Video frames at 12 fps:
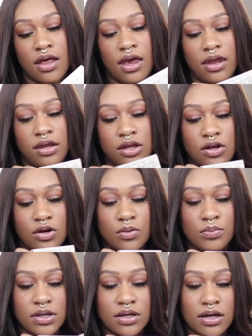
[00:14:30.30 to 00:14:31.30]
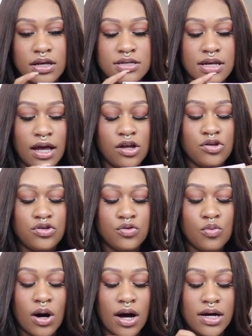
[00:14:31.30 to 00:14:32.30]
in here because I
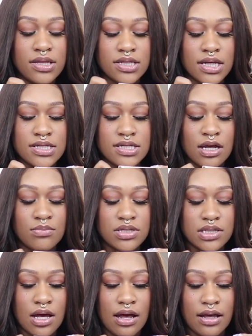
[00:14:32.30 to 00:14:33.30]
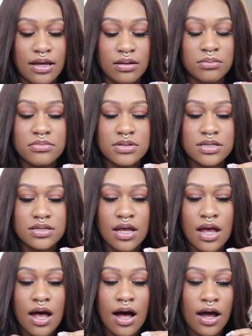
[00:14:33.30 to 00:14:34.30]
do hunt sometimes.
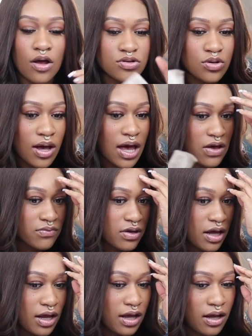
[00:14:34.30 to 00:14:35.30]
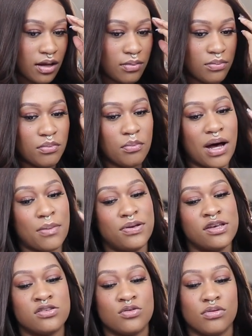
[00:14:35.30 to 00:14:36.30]
I also have my
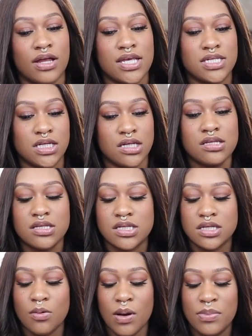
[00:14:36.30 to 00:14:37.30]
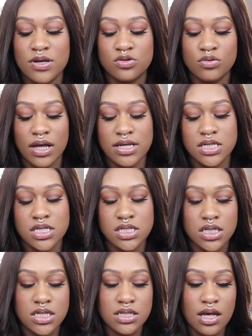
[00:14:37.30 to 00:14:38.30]
pistol license. So my pistol
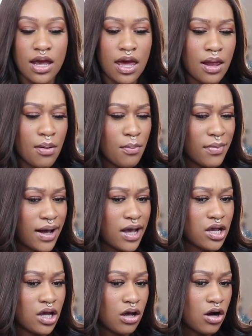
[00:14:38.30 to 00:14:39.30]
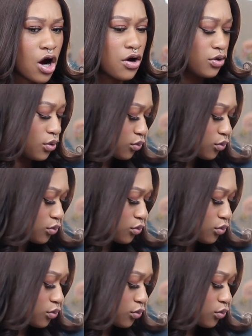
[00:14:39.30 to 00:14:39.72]
license is in my card